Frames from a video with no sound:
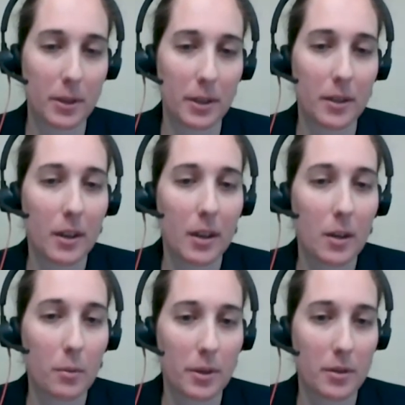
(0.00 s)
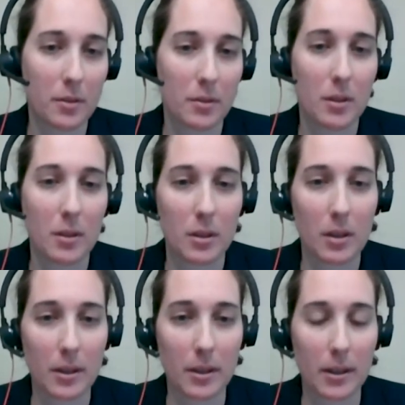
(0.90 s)
right? With
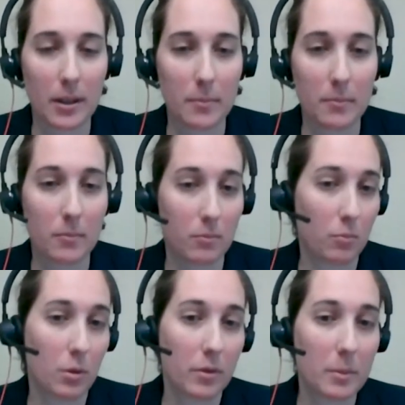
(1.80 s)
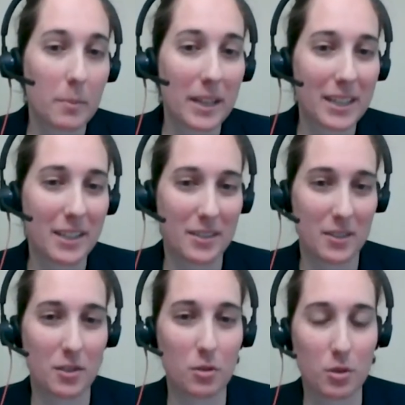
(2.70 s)
uh, we're from a banking
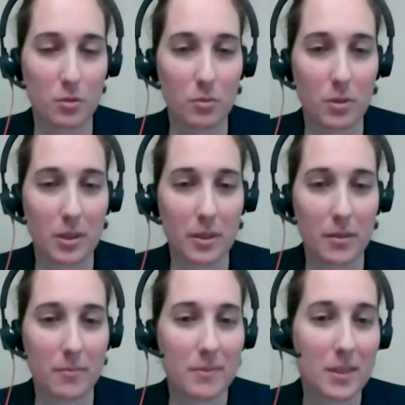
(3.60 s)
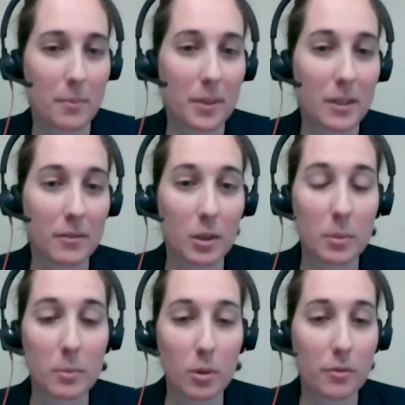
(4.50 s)
institution, uh, something a little
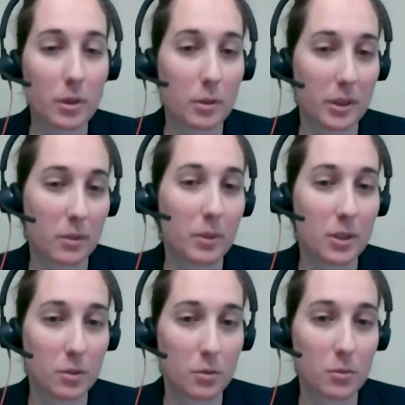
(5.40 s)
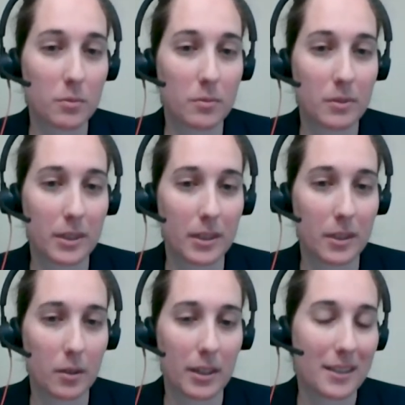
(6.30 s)
bit more frequently. We do
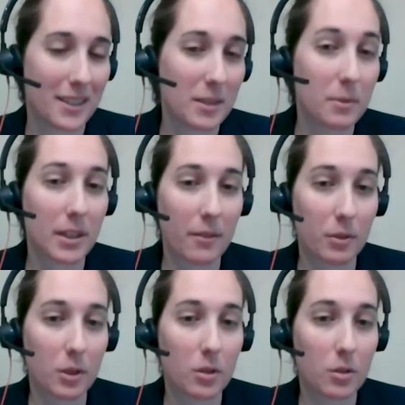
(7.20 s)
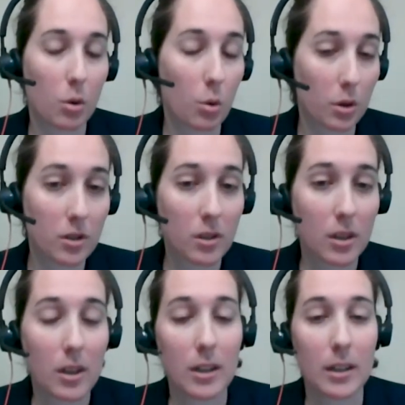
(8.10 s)
uh, an assessment every quarter,
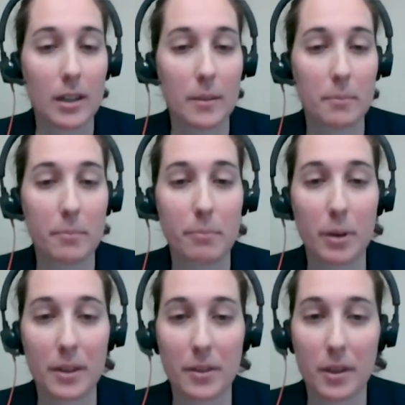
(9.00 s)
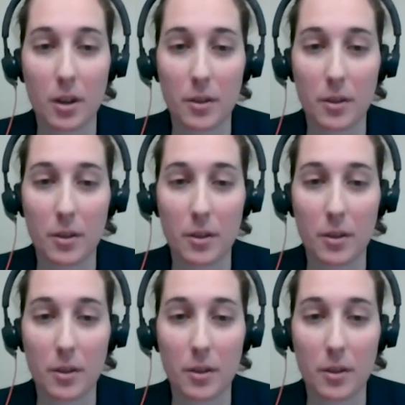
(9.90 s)
uh, but there